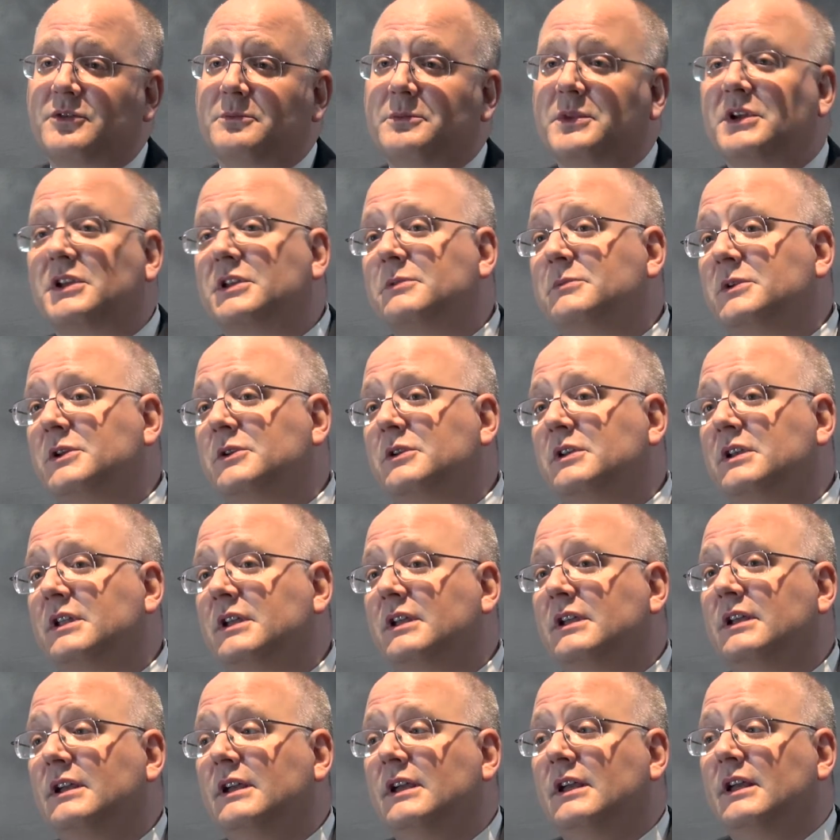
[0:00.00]
from the
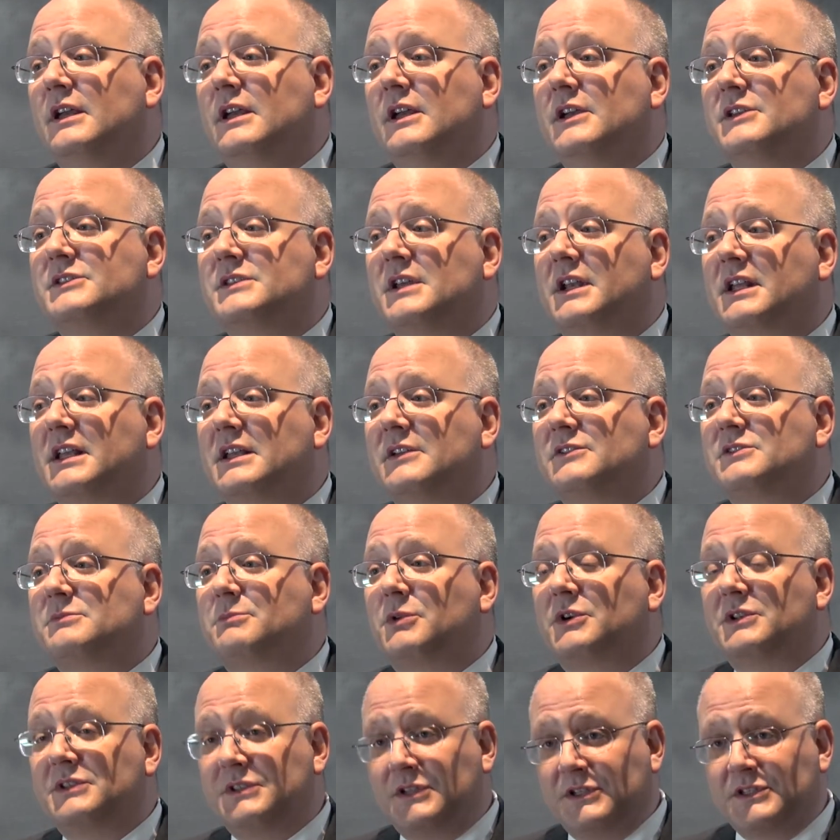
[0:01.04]
community is that it gives
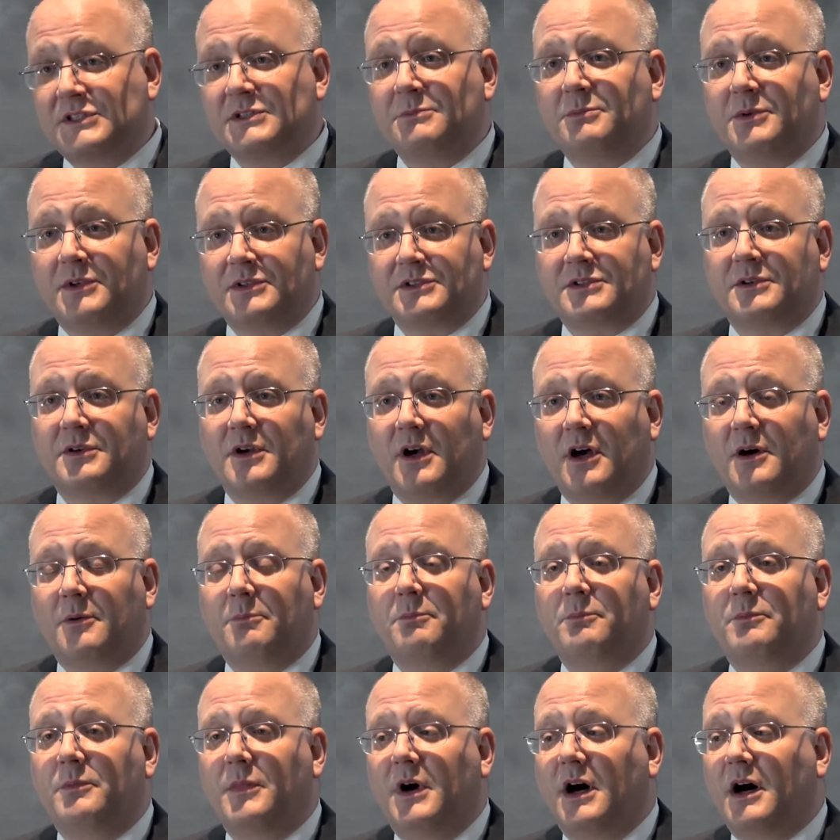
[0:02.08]
participants a
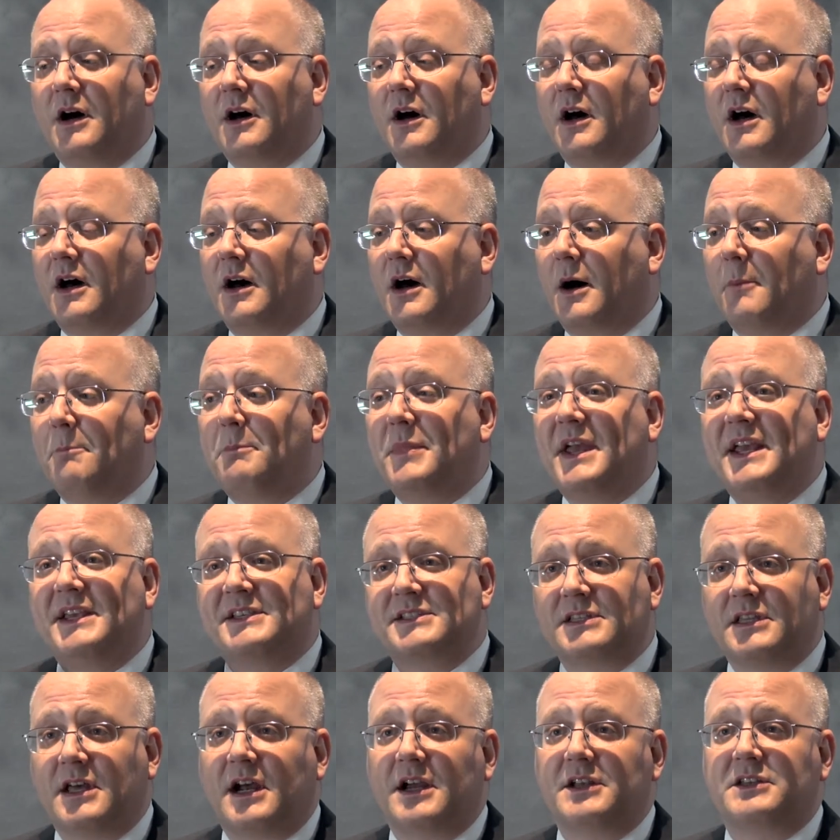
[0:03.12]

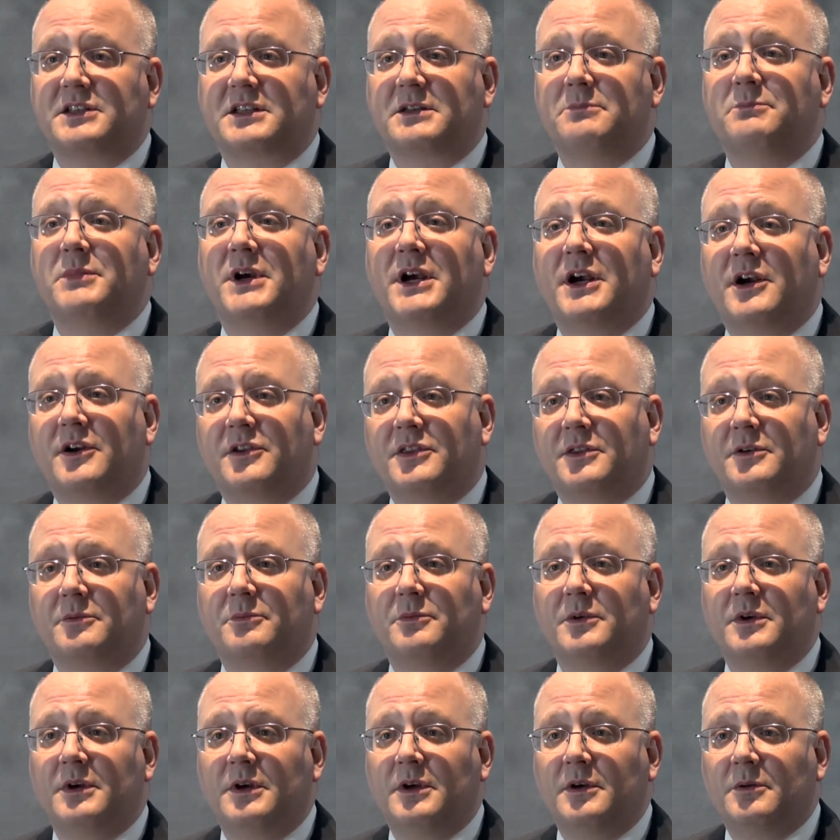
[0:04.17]
baseline to compare the
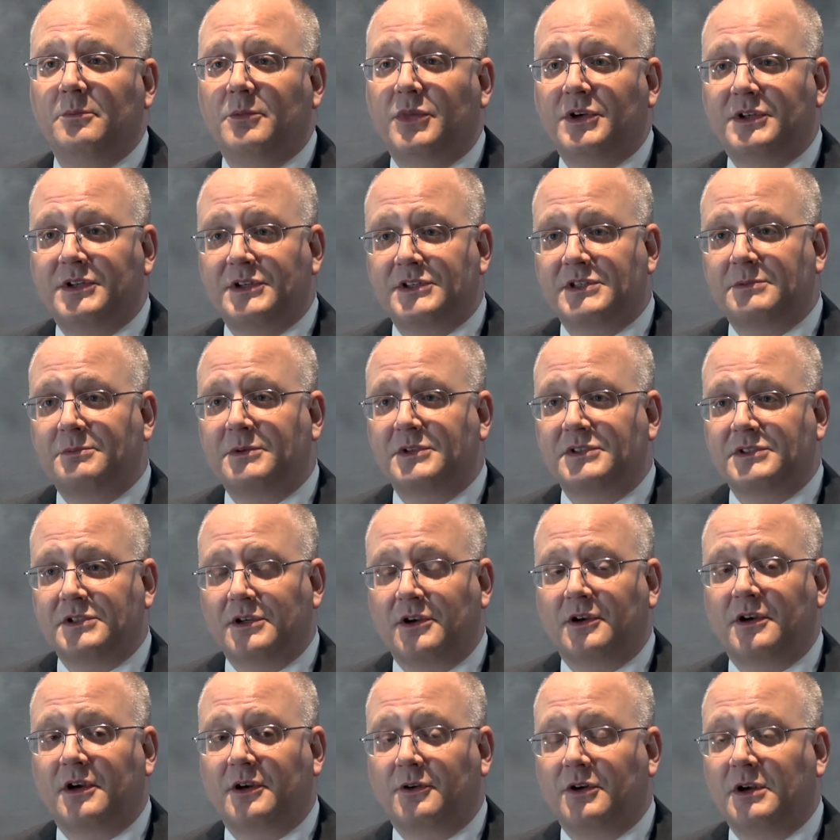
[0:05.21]
participants
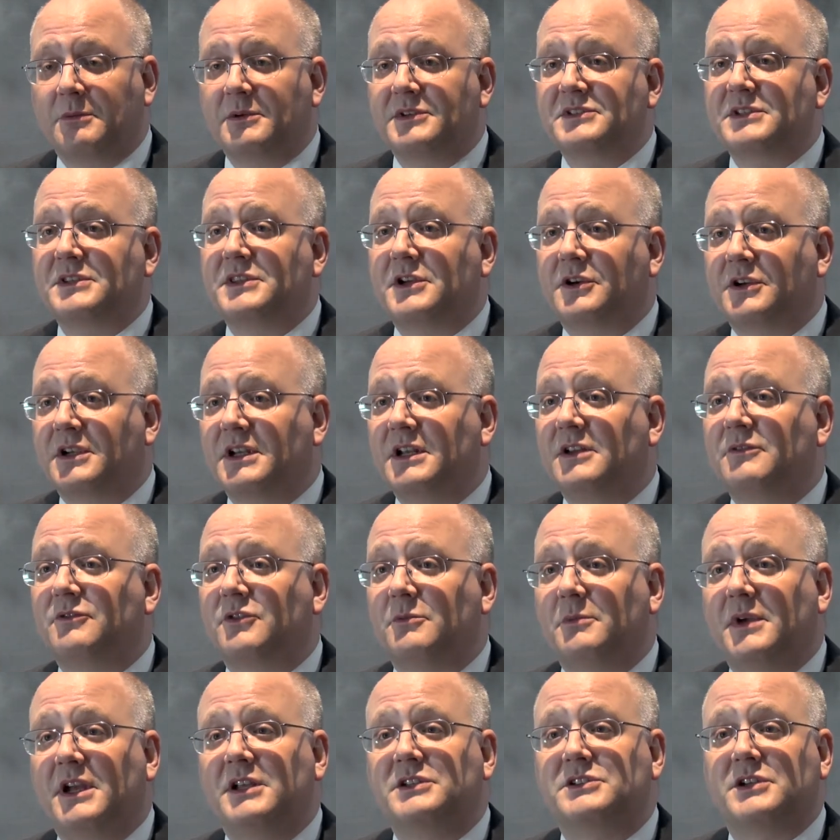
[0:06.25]
or agreements that they're getting
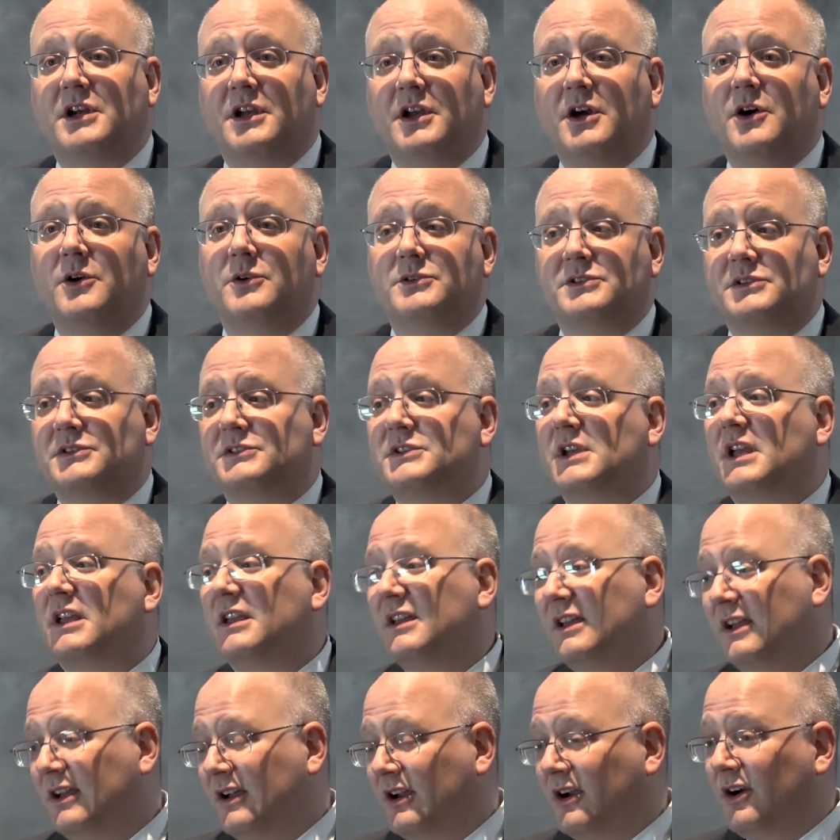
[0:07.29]
from HIOs and
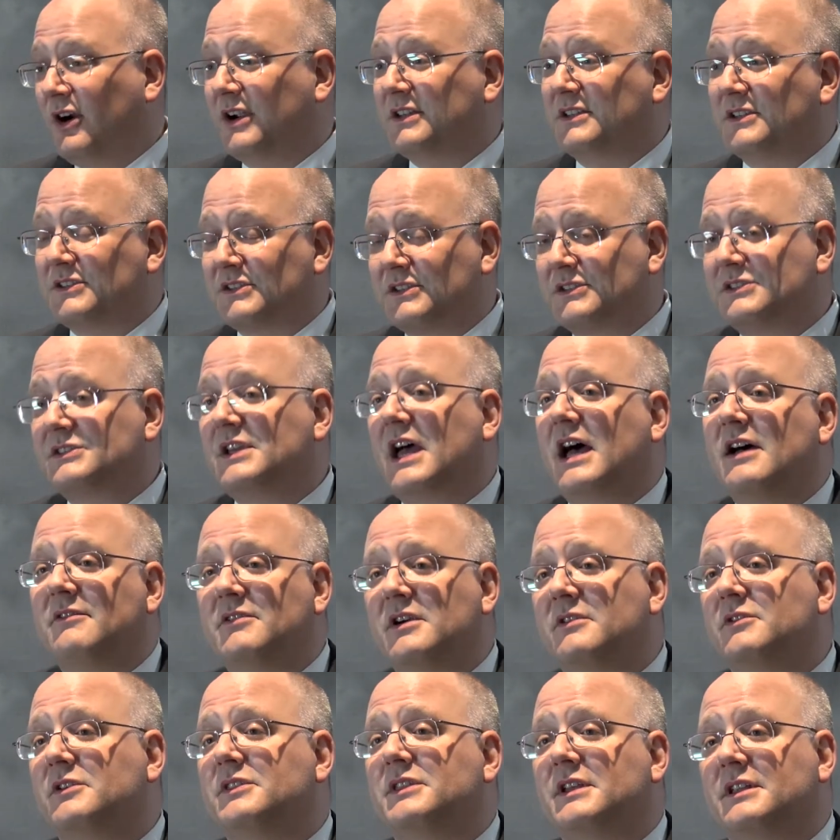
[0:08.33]
saying, all right, does this have
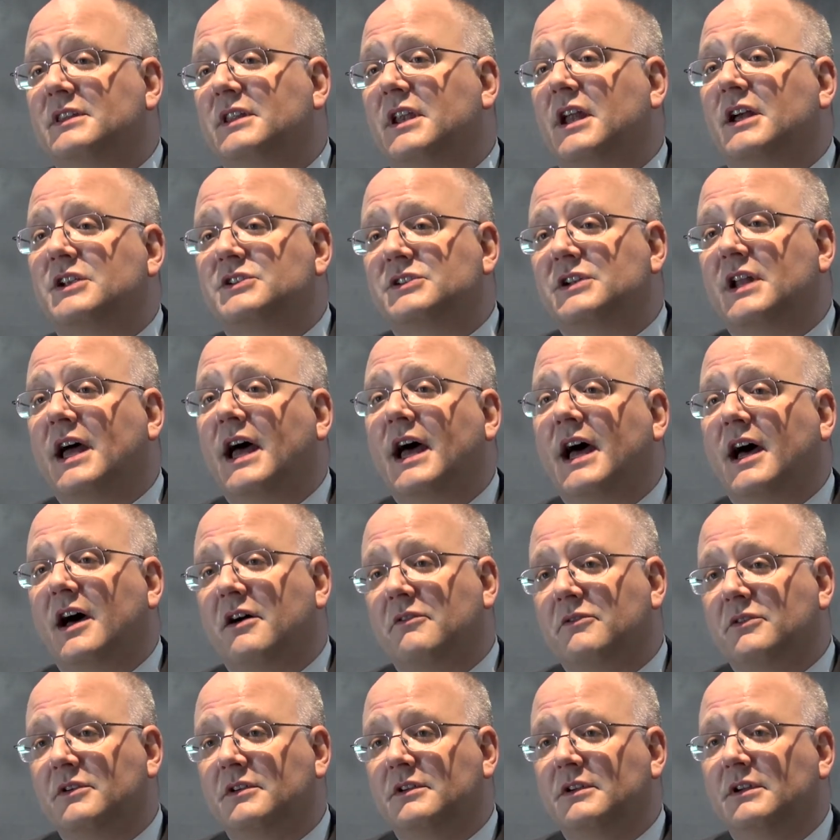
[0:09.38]
everything that I should
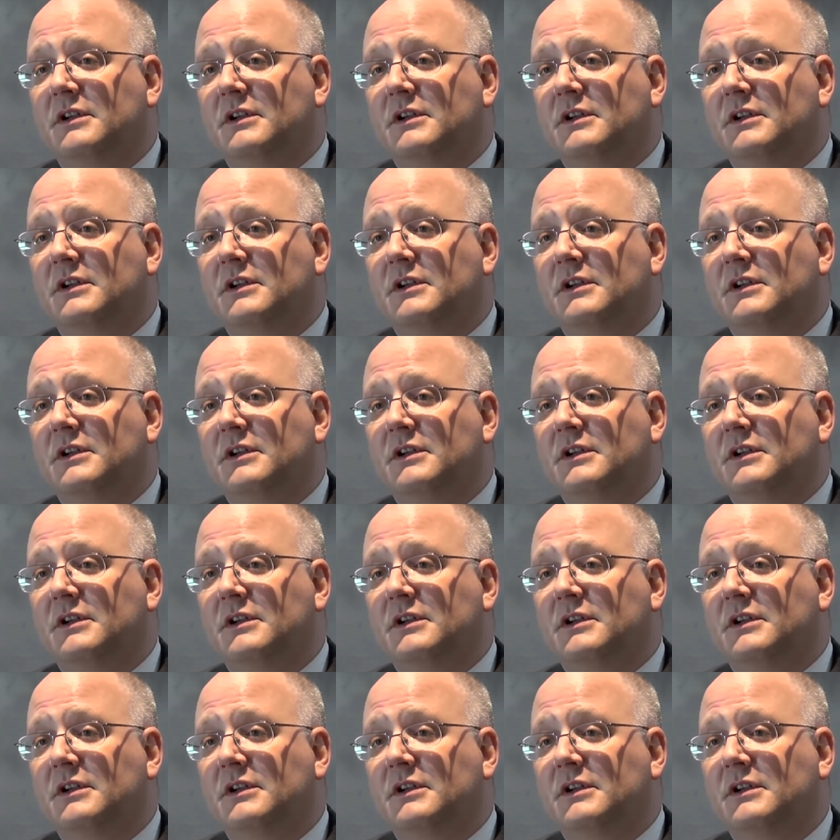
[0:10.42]
have?